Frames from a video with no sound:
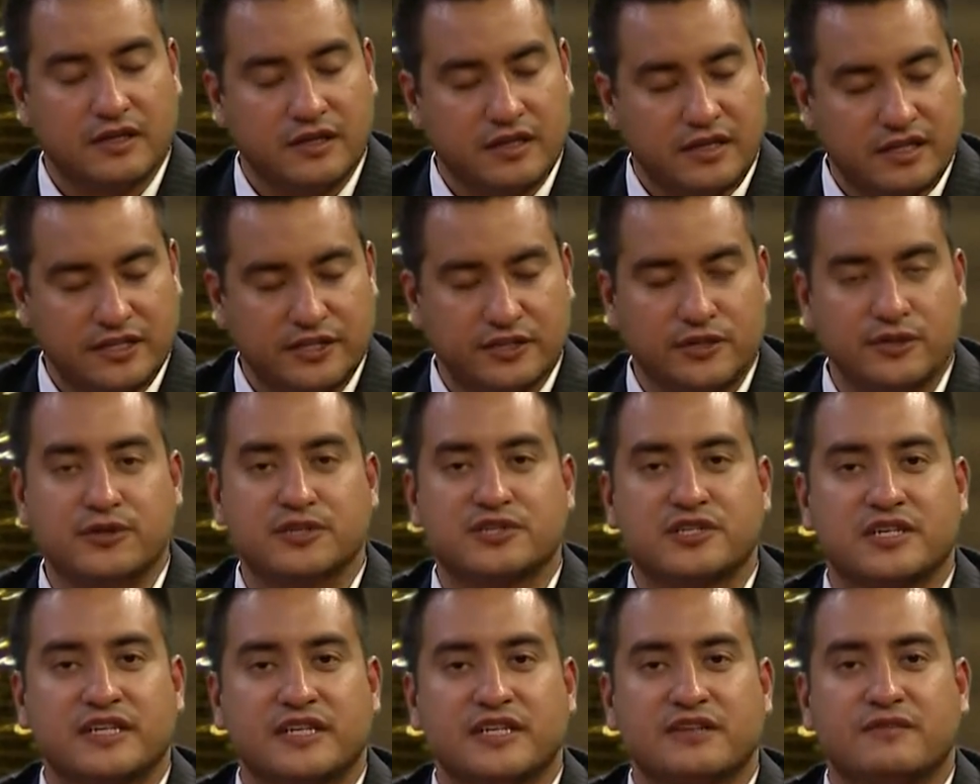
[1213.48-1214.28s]

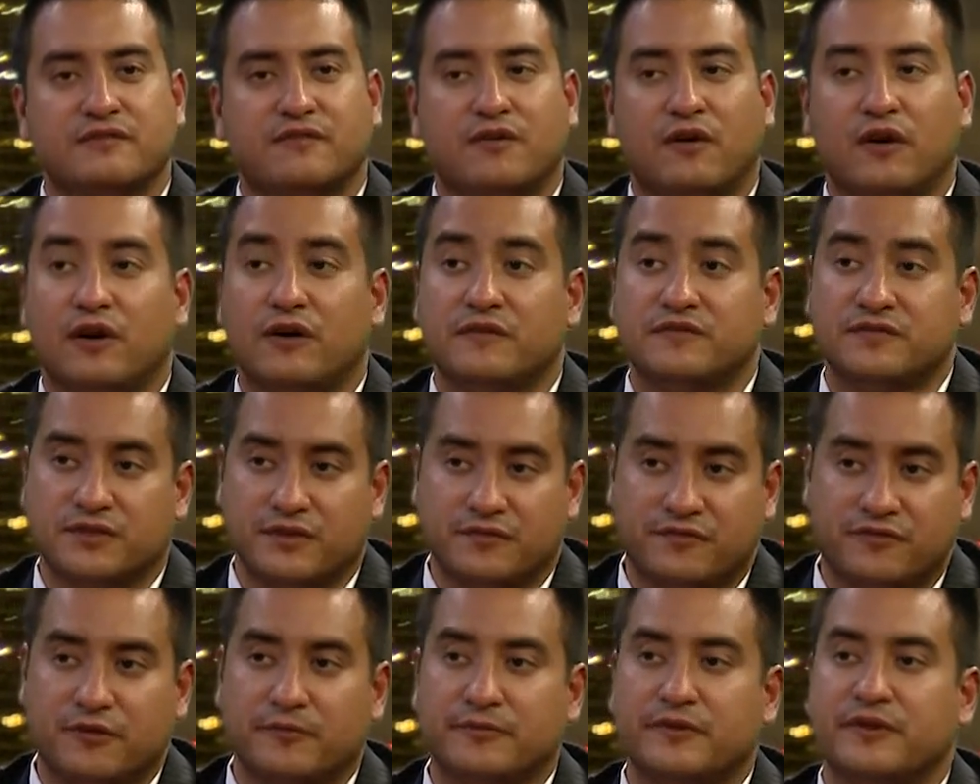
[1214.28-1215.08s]
usually involves an
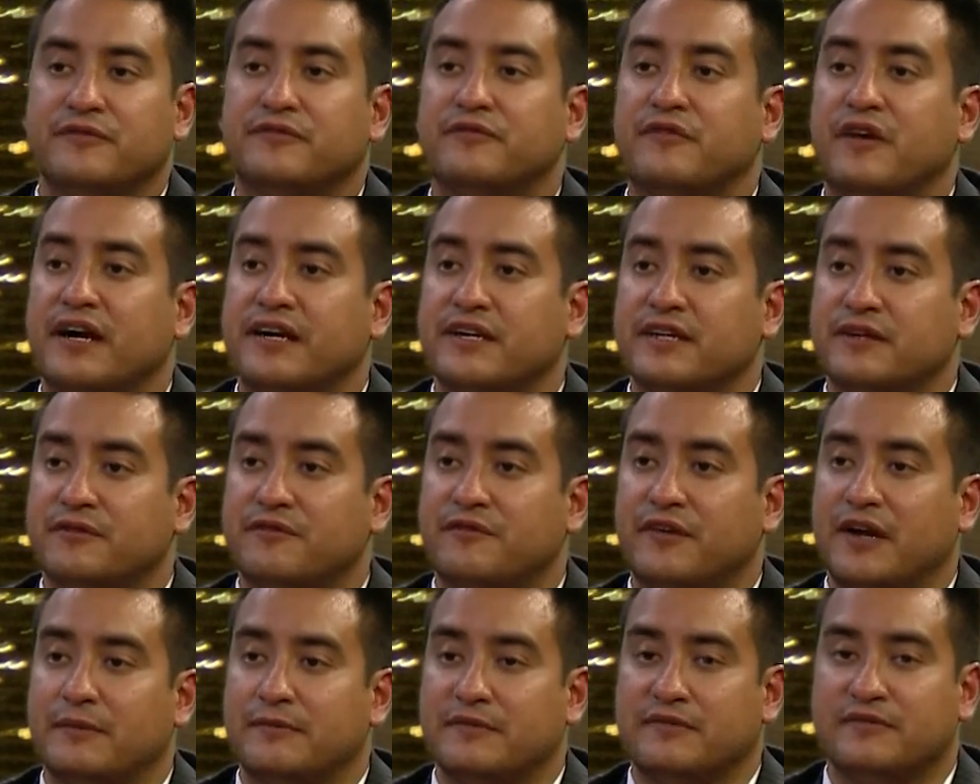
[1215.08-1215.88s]
affirmative finding of
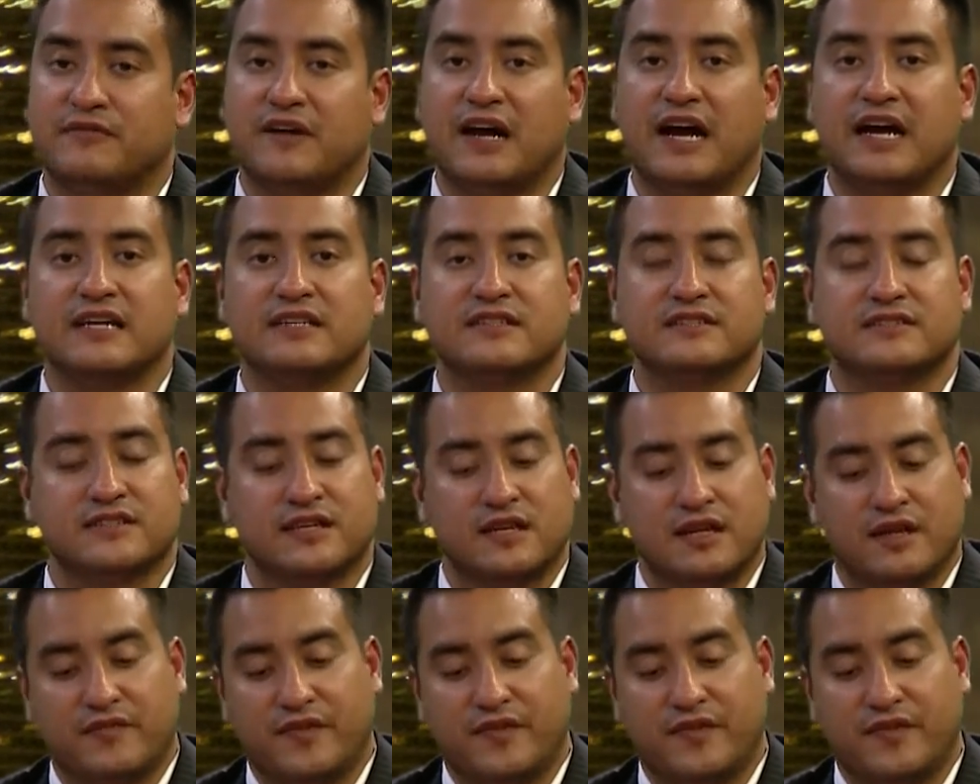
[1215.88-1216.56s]
family violence